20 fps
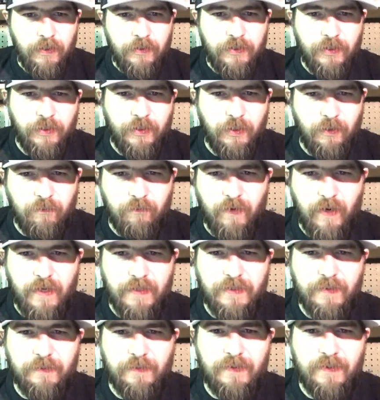Took your
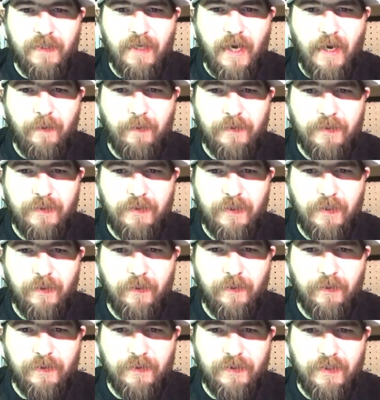advice on Sadawa
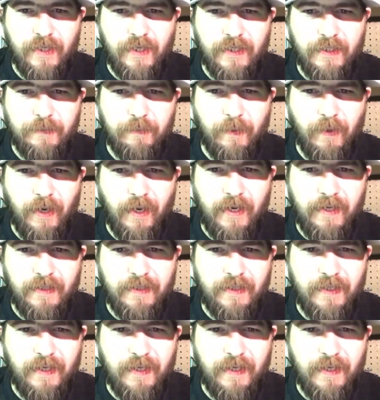Tatulas. Thanks. Bought 8